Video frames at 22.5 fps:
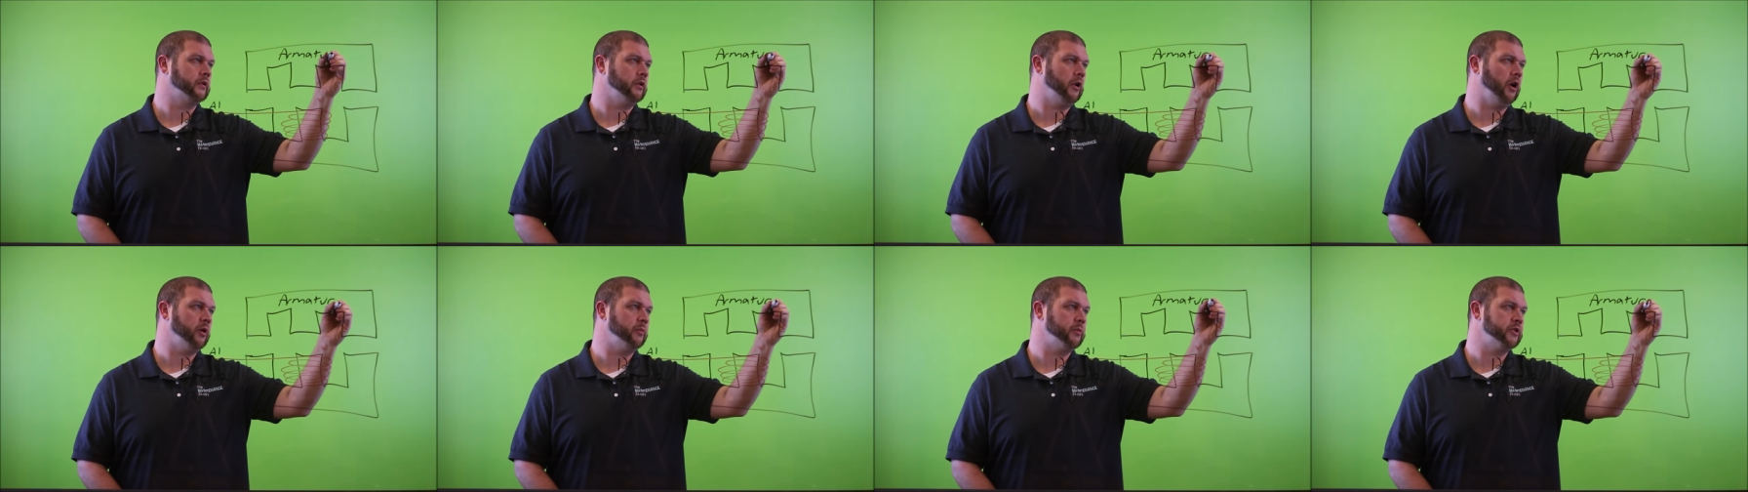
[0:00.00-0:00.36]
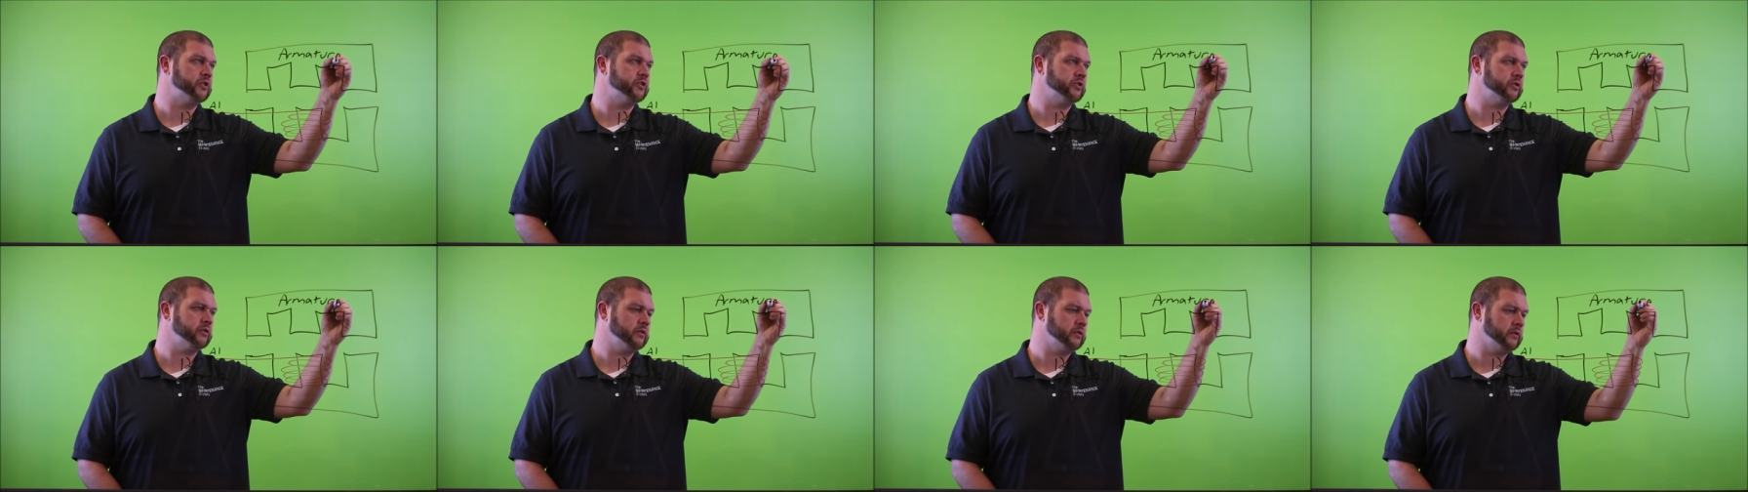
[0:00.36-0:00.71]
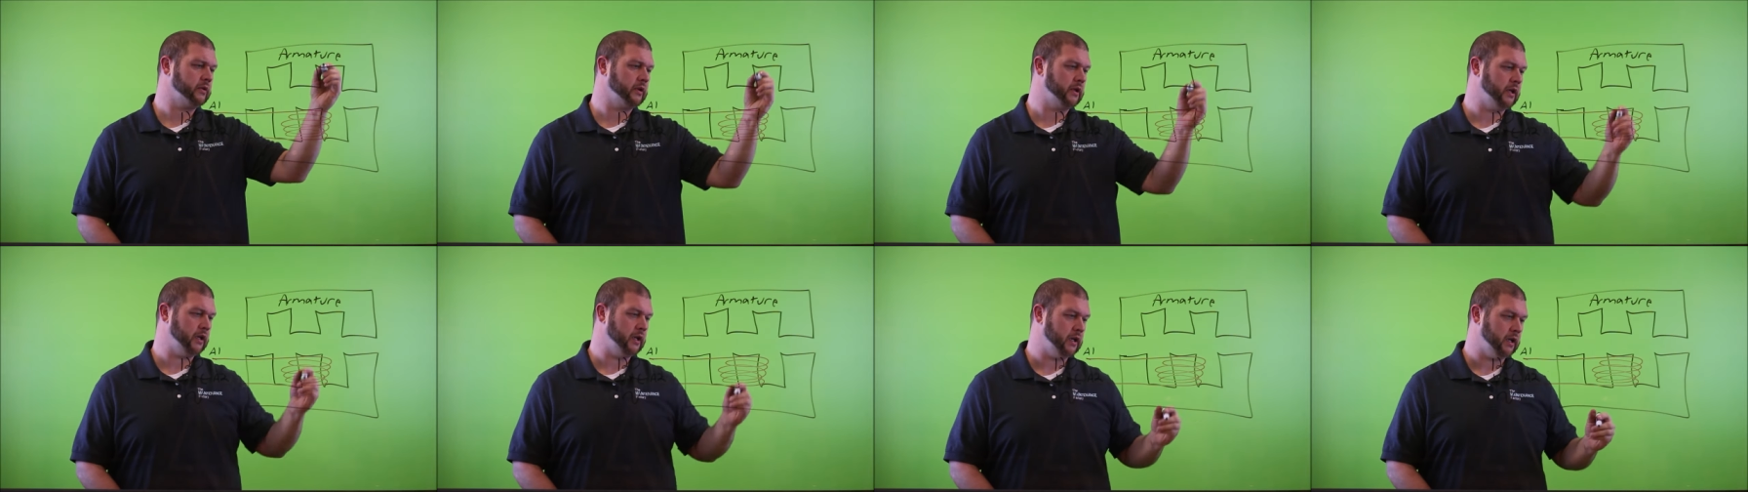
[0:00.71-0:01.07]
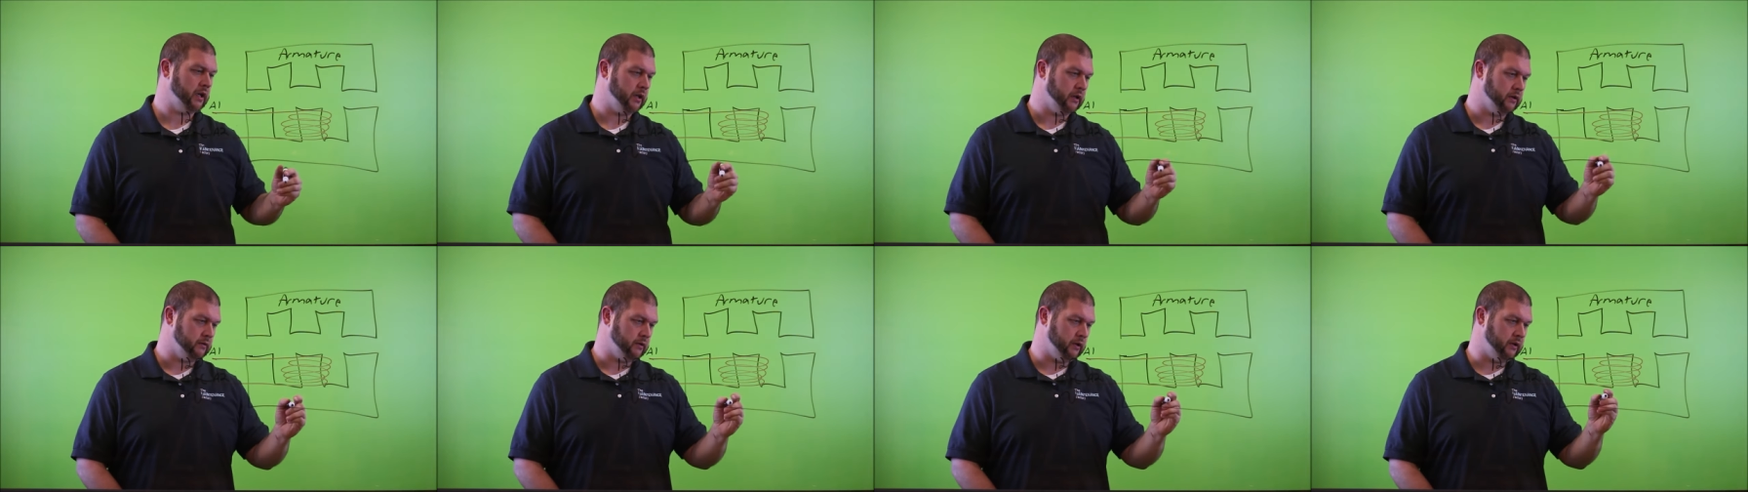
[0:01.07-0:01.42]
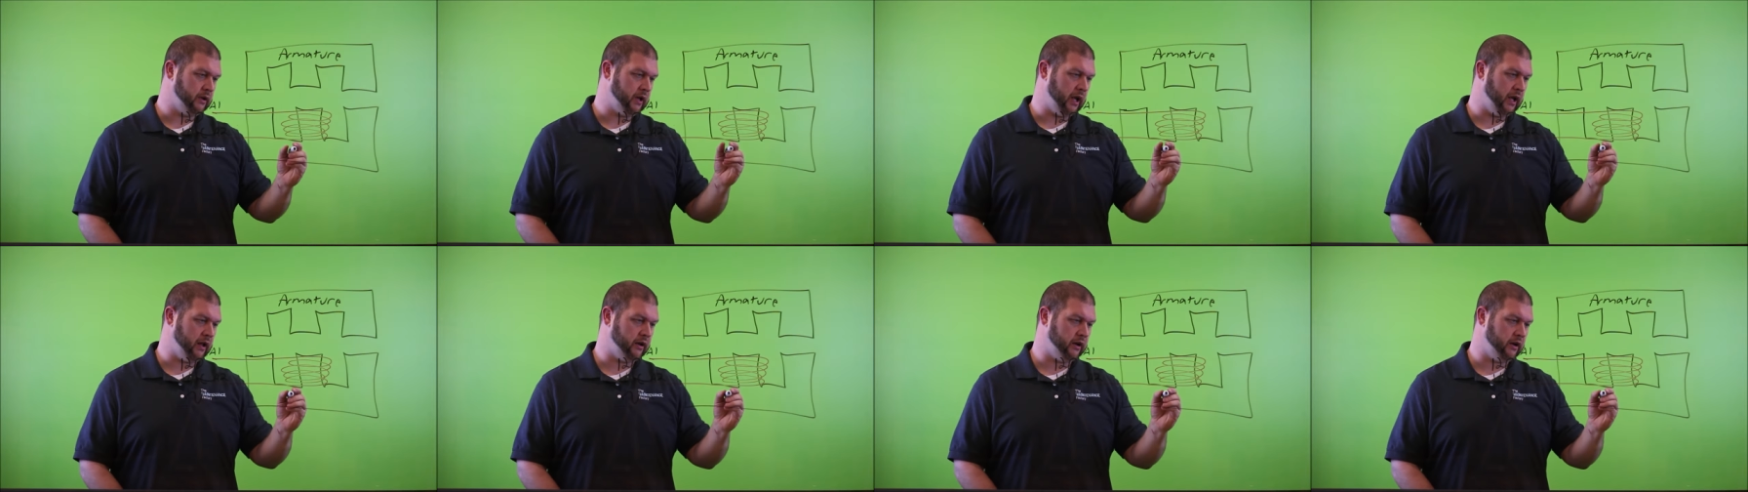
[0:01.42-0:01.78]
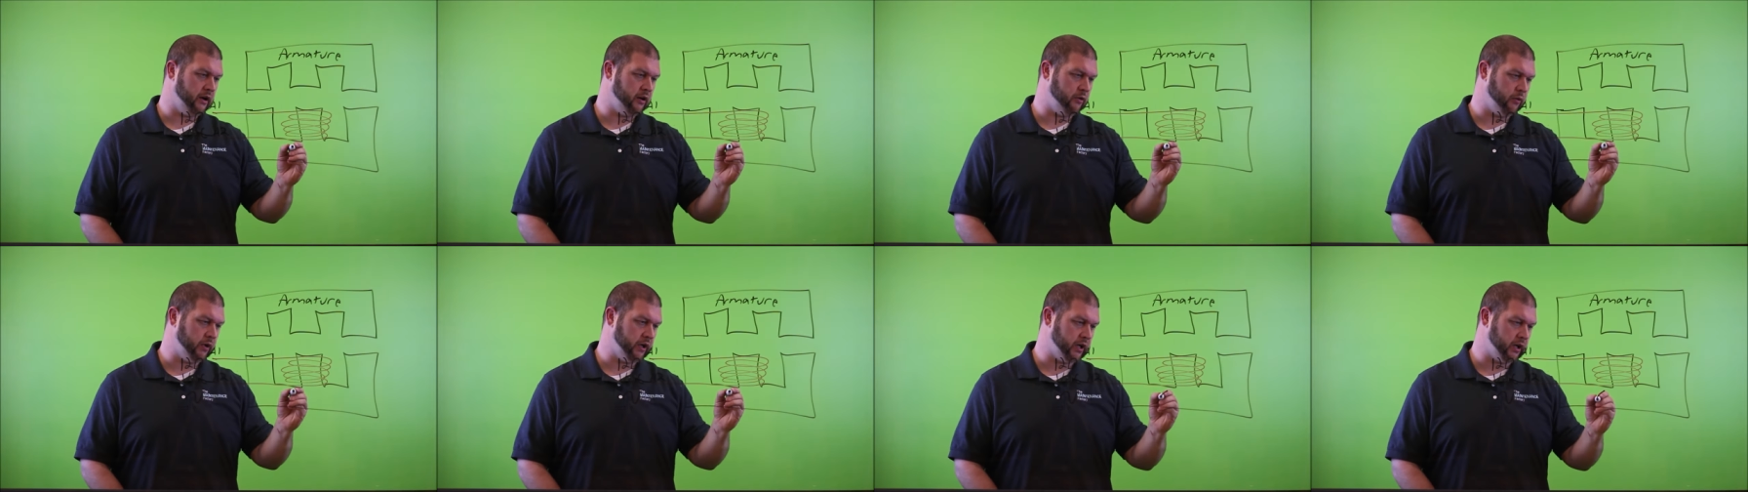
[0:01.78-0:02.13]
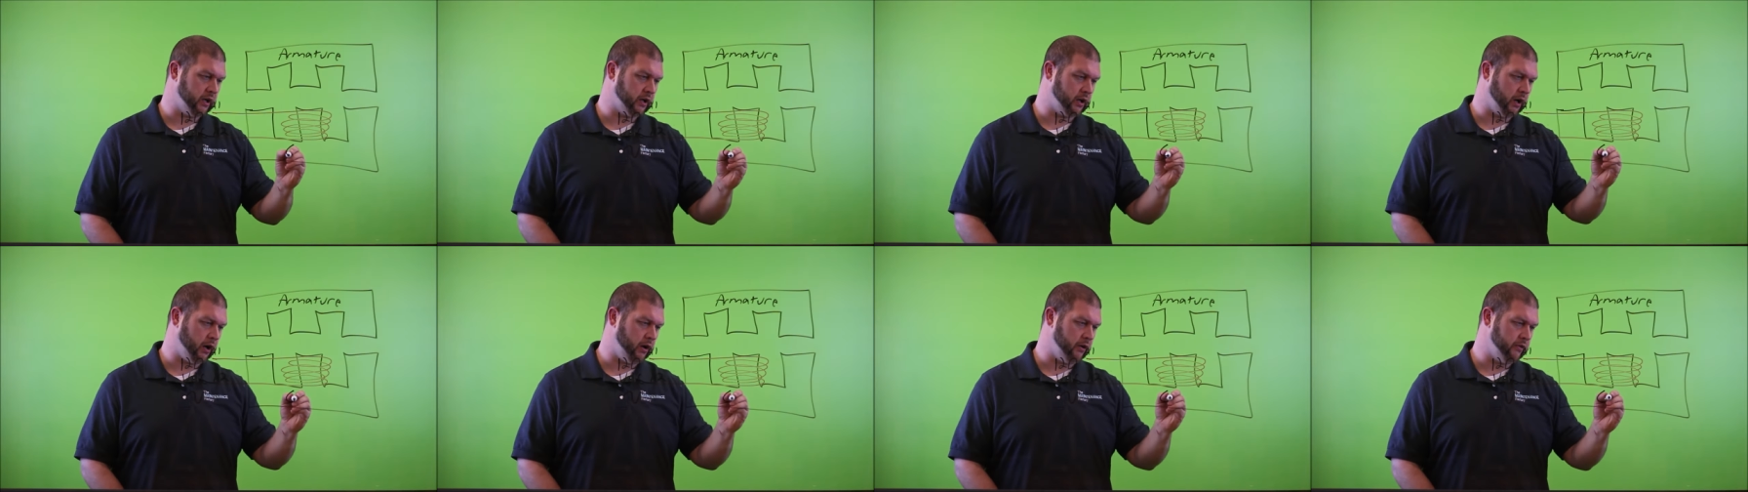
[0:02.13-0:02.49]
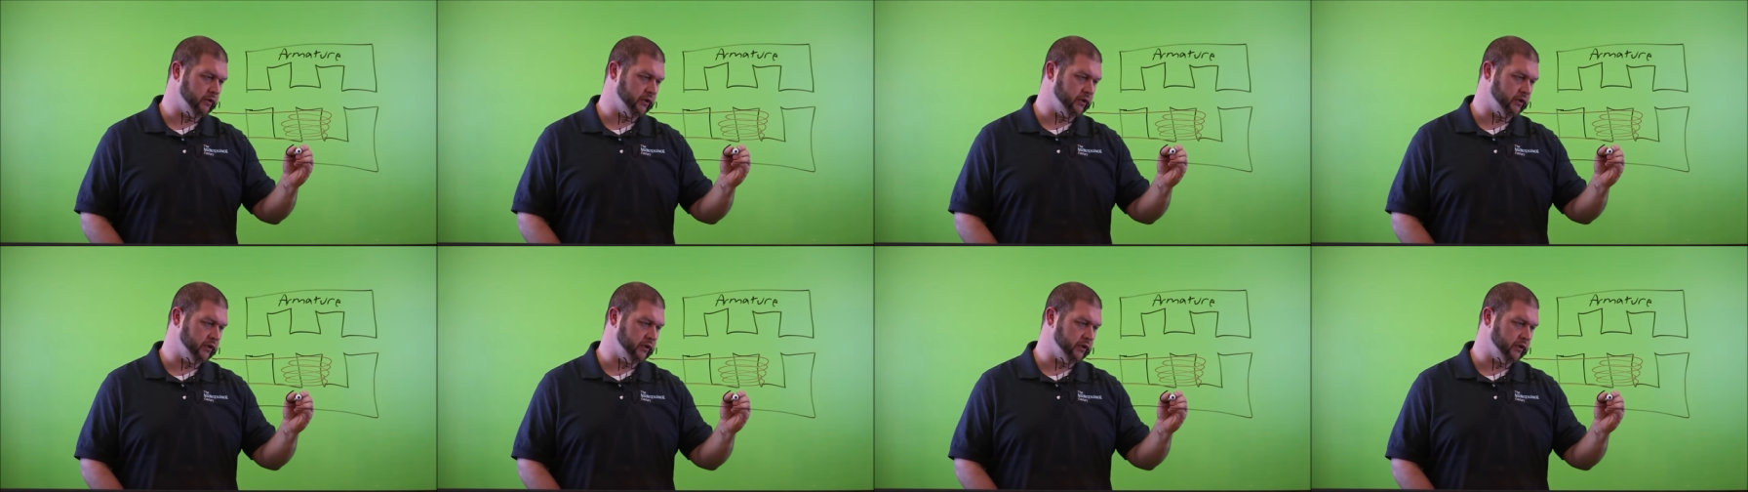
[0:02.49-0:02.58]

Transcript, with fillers: Armature. And down here we can call